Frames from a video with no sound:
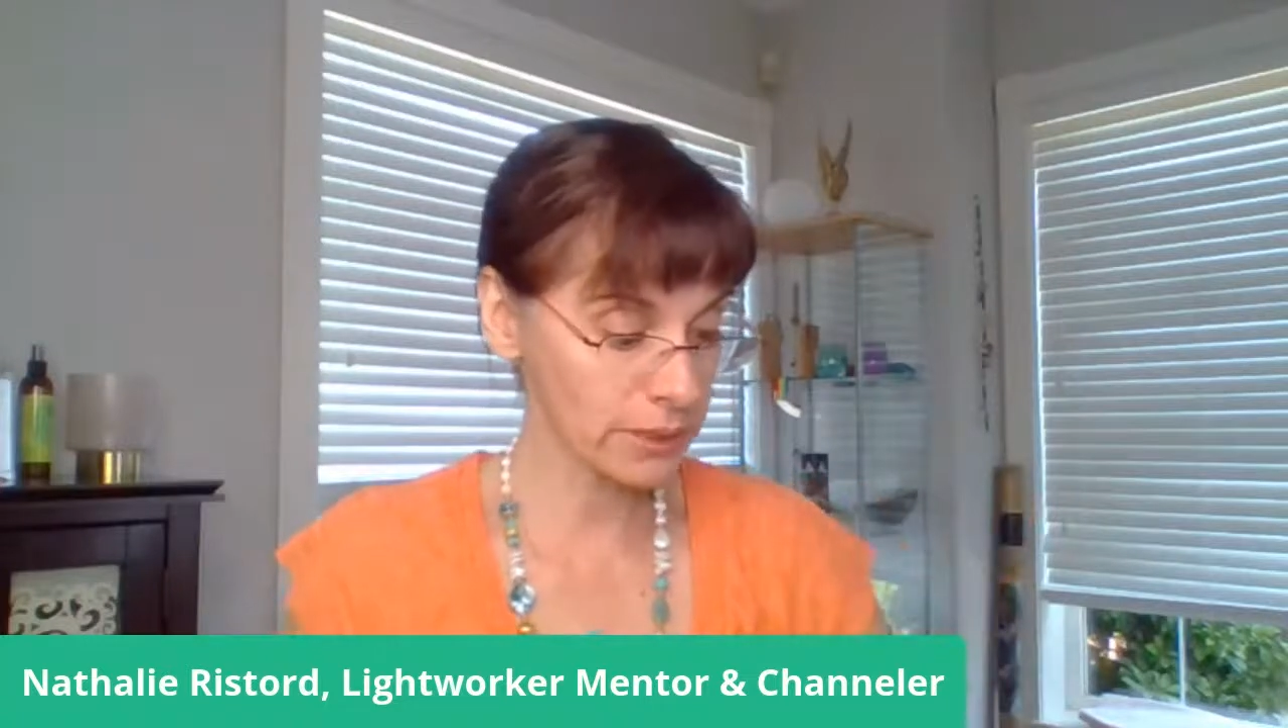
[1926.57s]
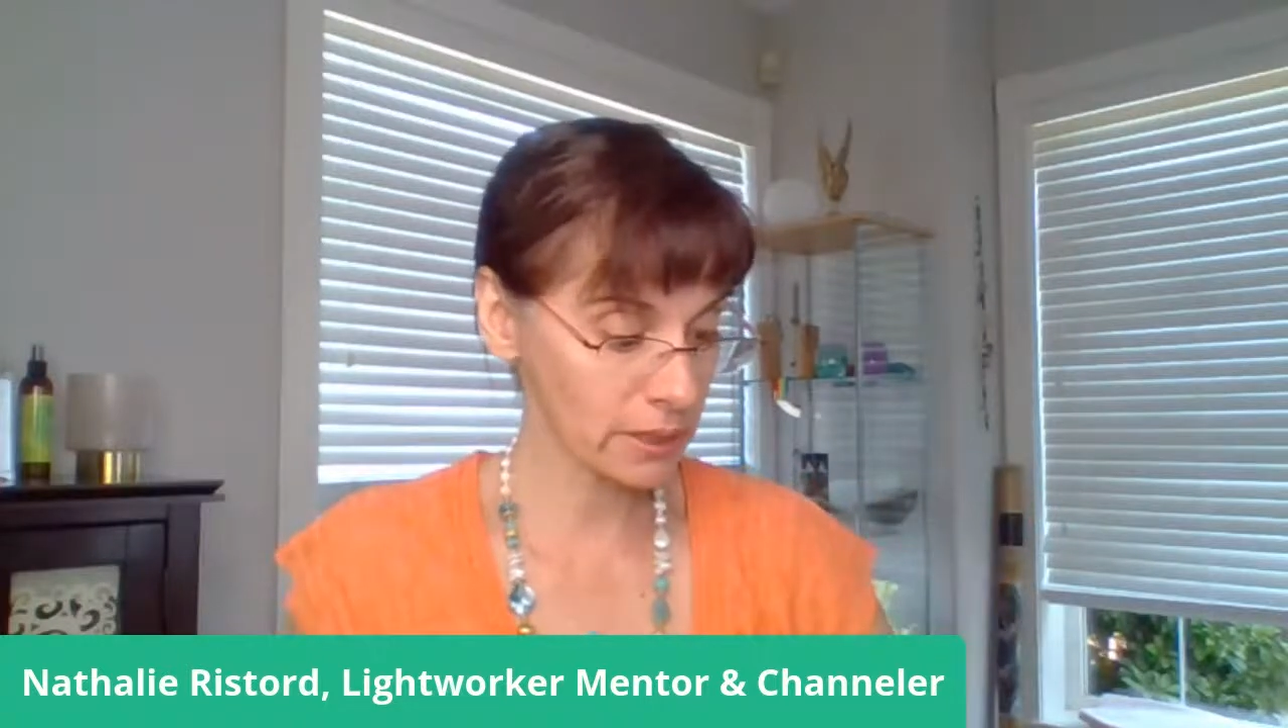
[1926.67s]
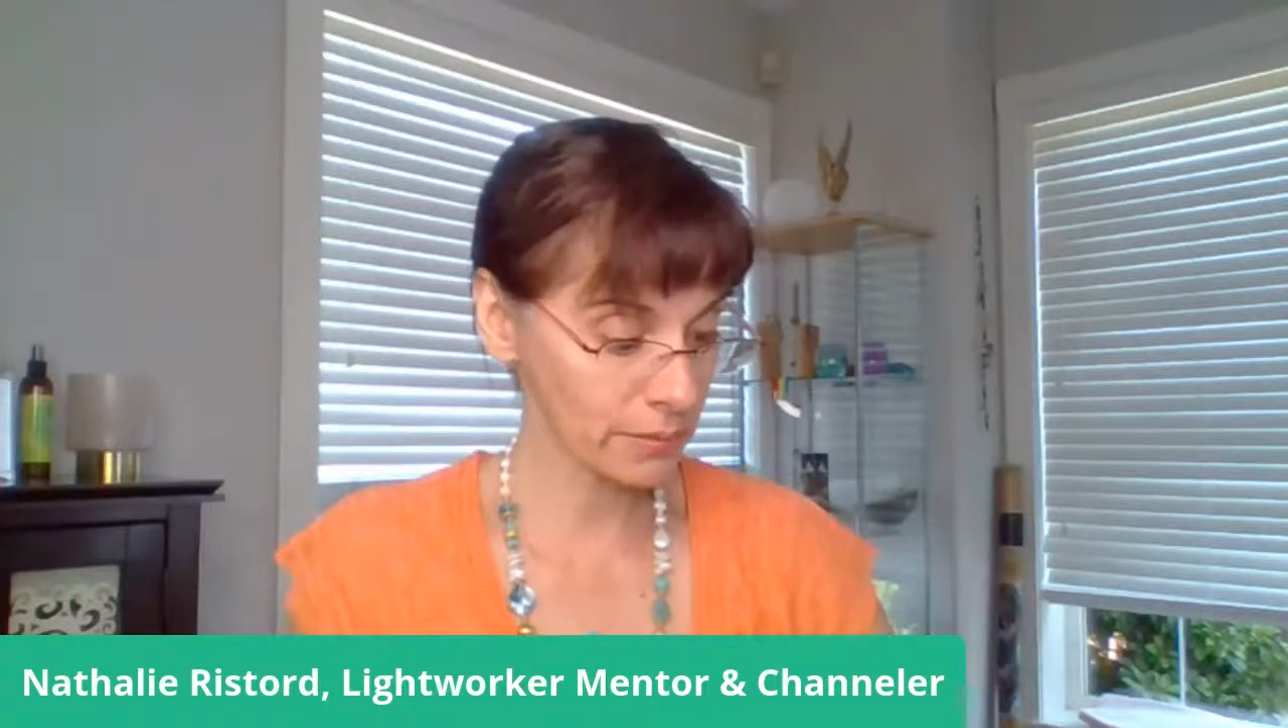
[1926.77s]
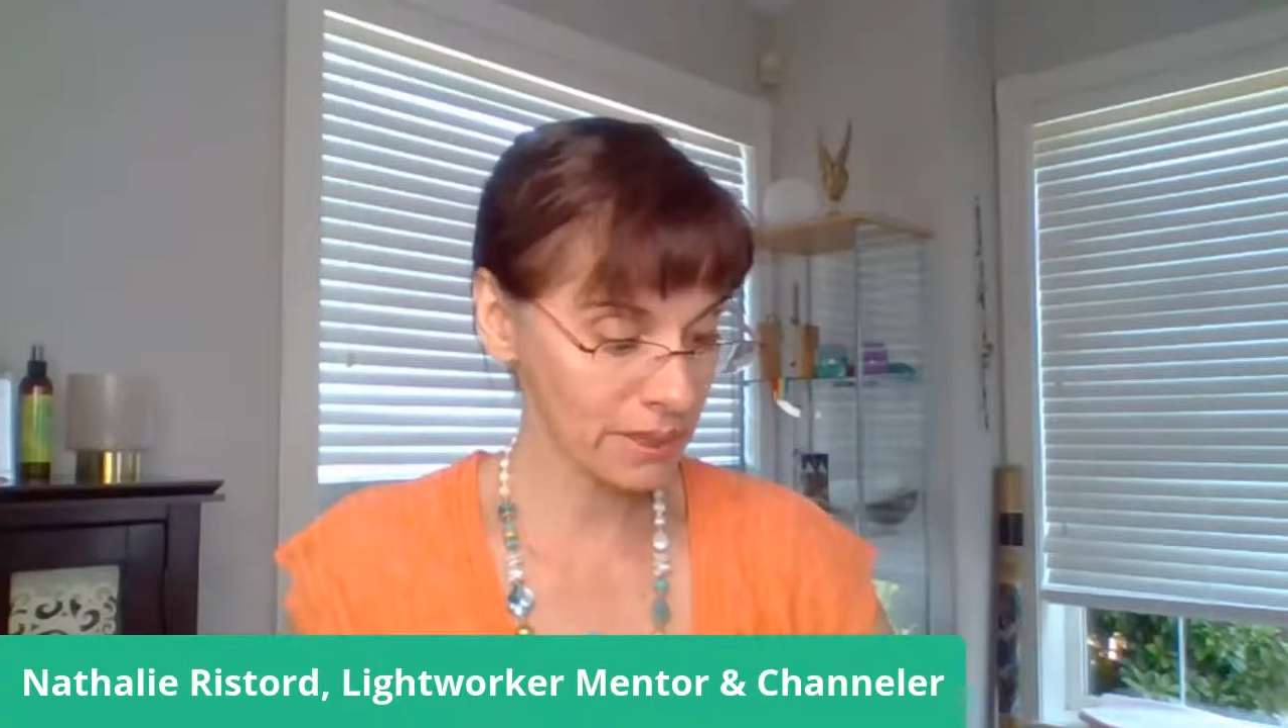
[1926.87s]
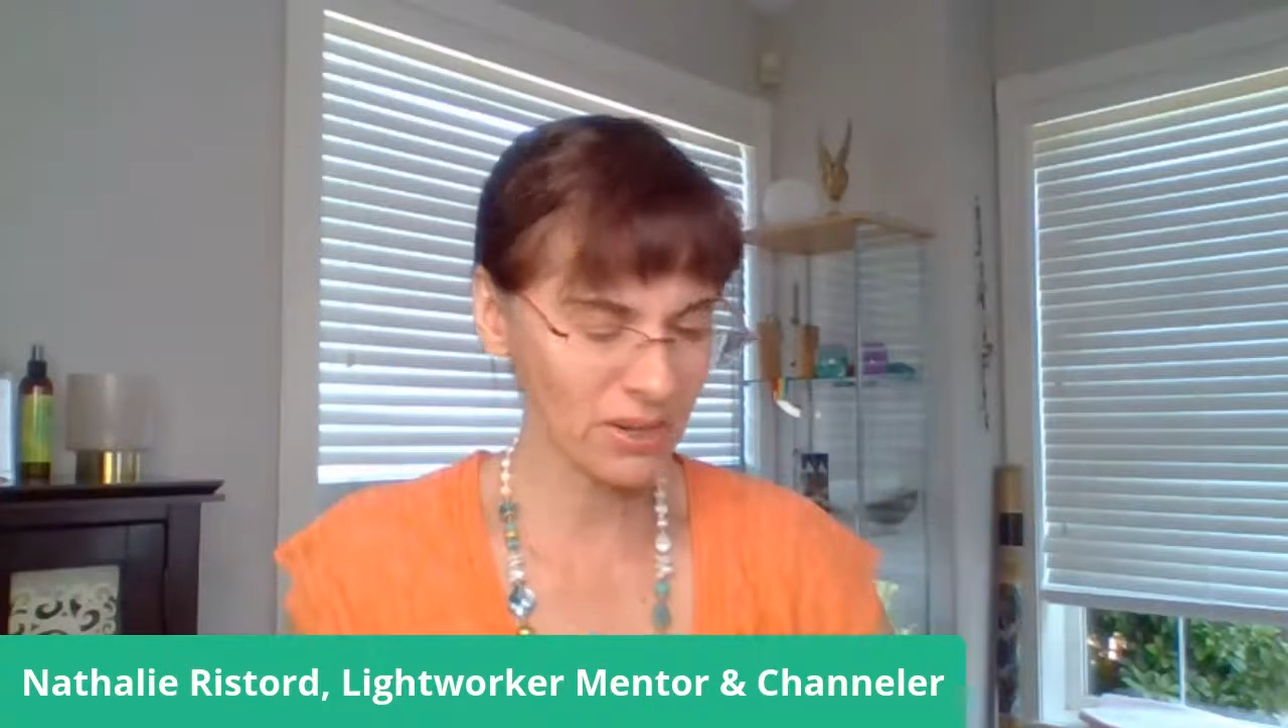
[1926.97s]

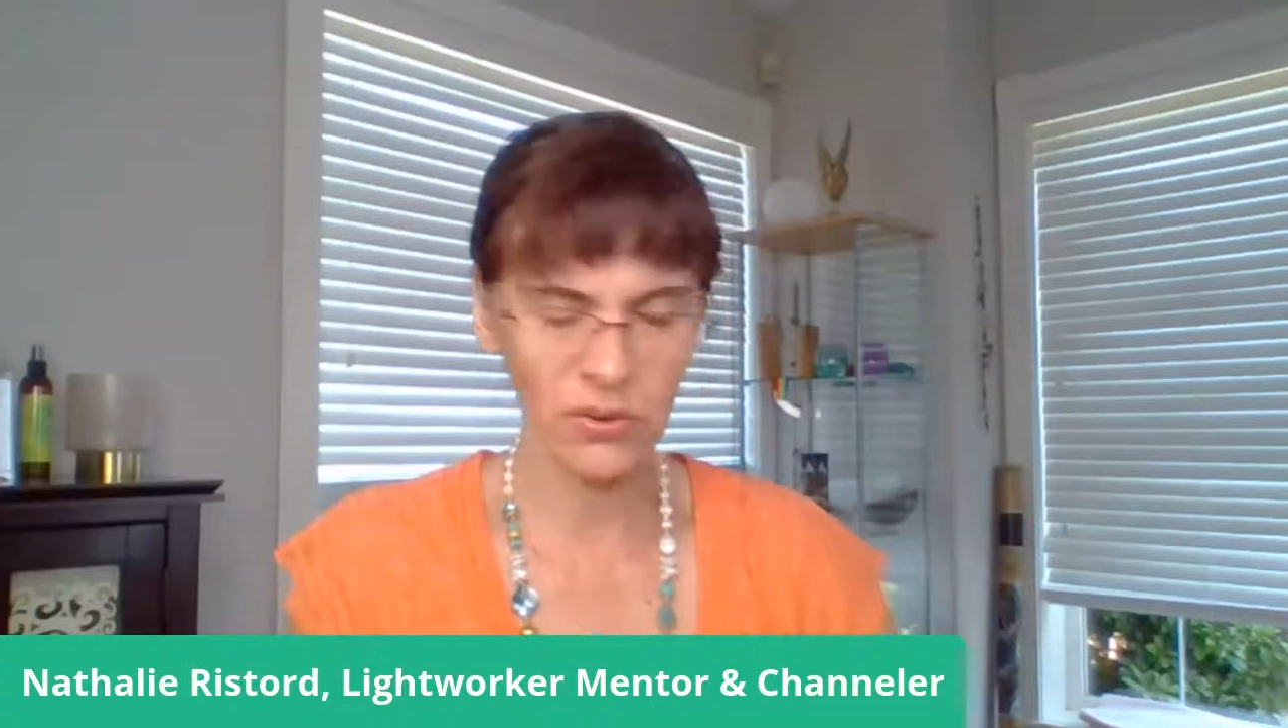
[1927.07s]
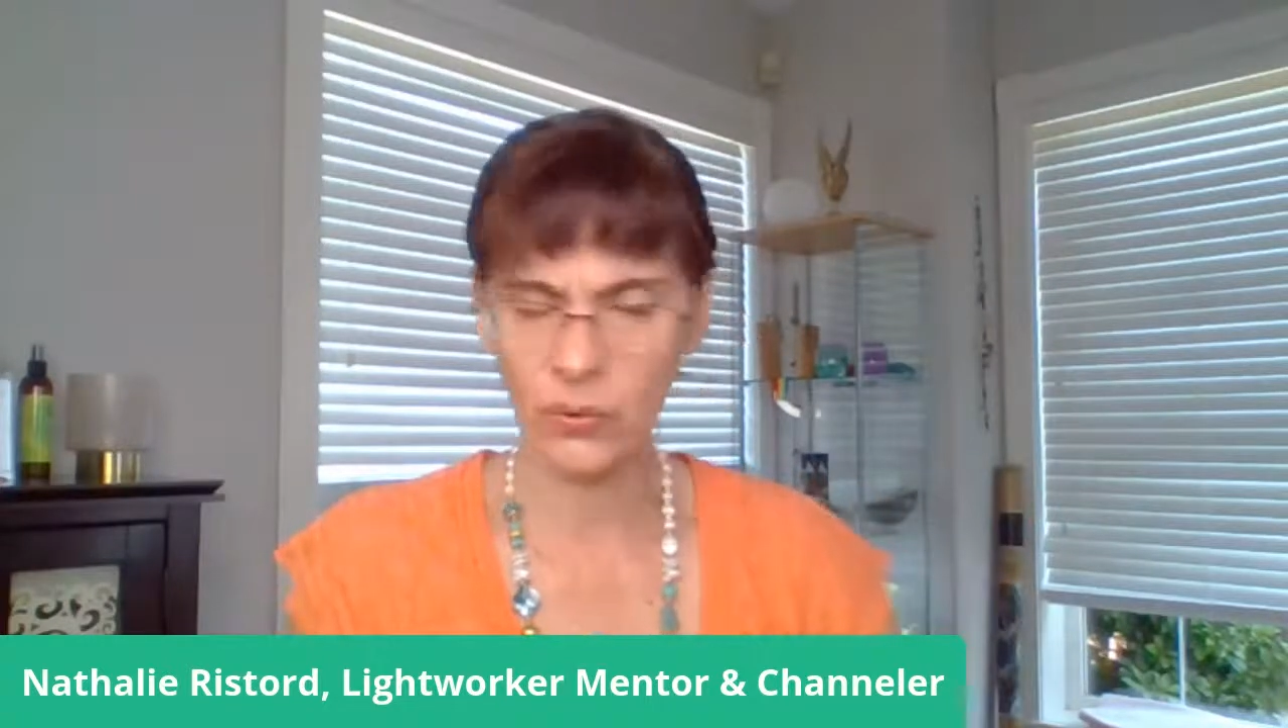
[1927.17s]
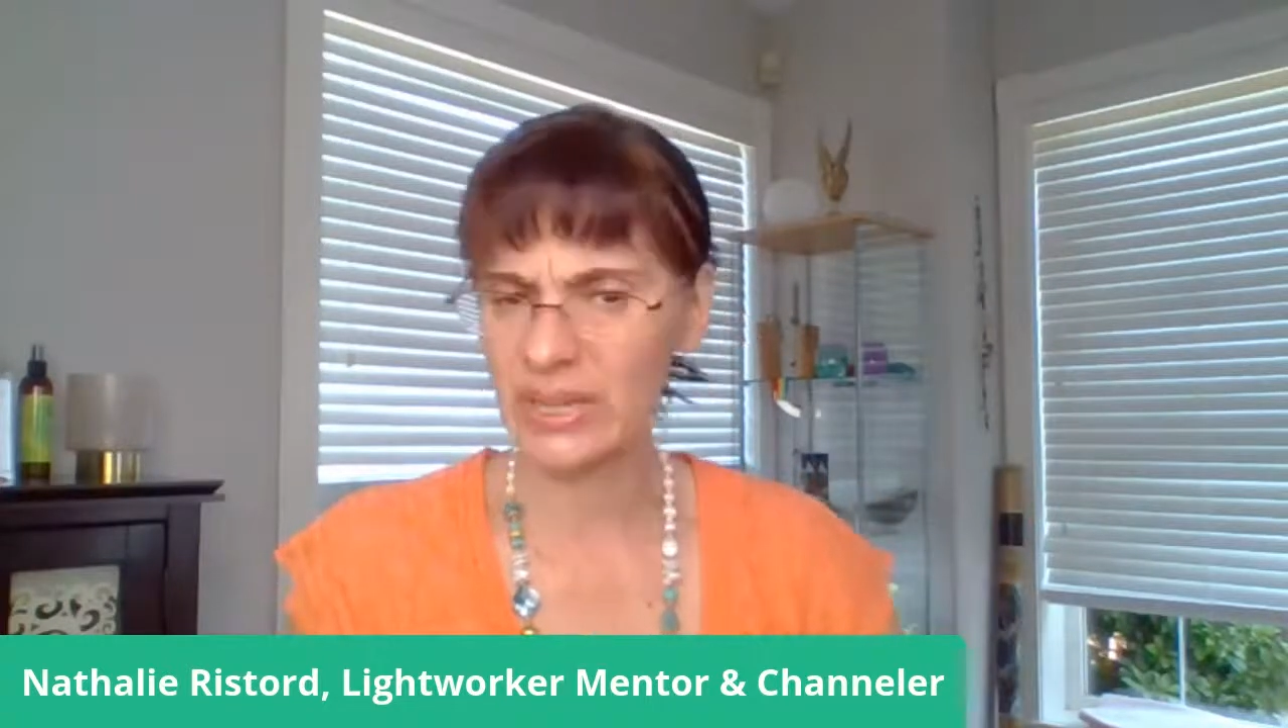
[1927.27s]
telling me, no,